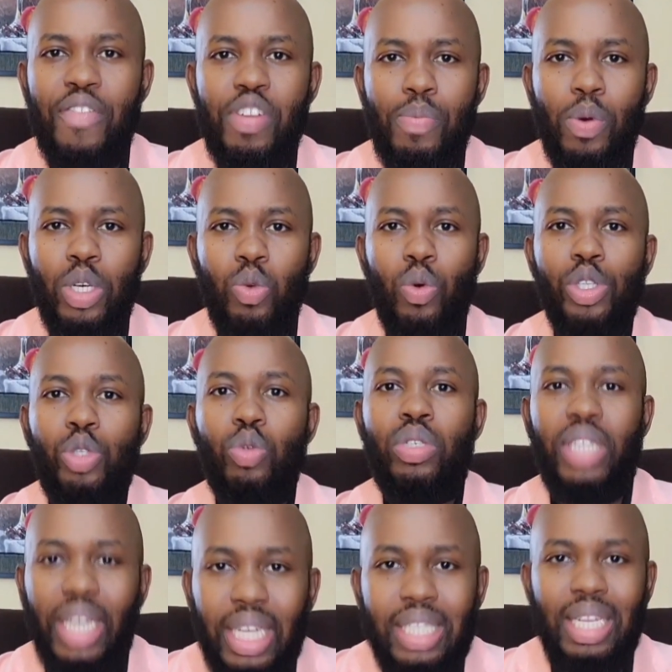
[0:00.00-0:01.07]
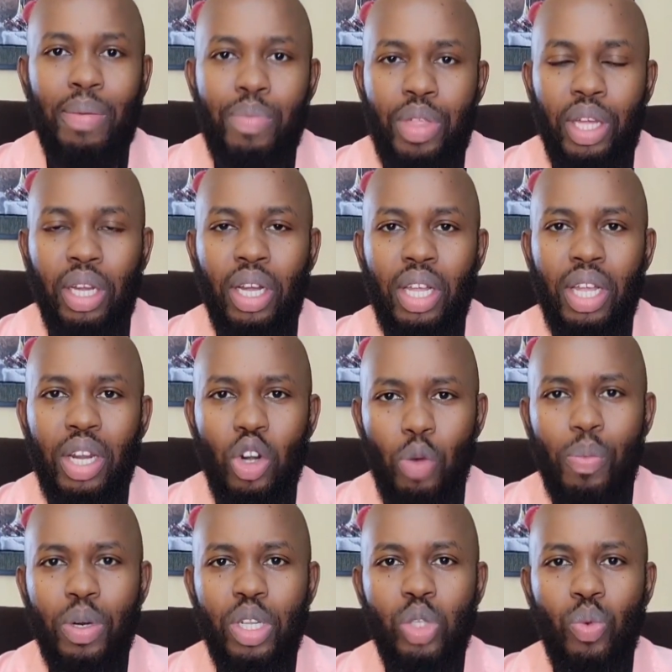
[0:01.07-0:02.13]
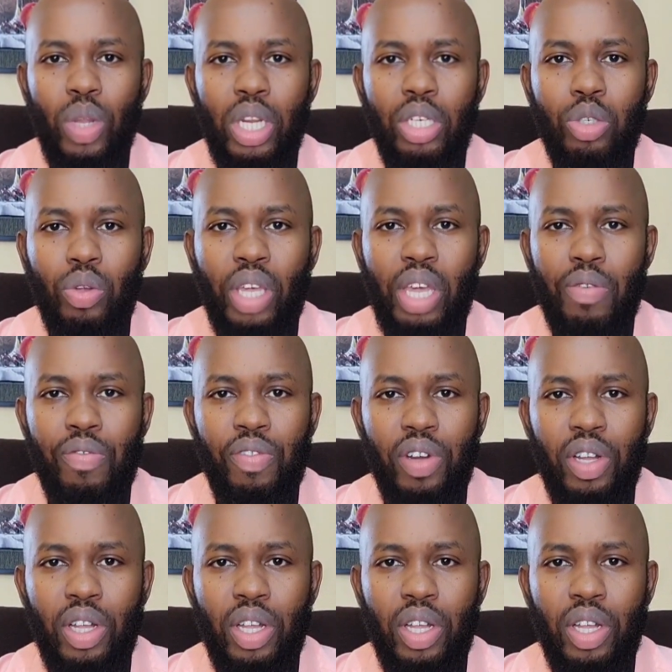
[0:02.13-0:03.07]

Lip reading: Everybody wants to take something. Nobody's willing to give.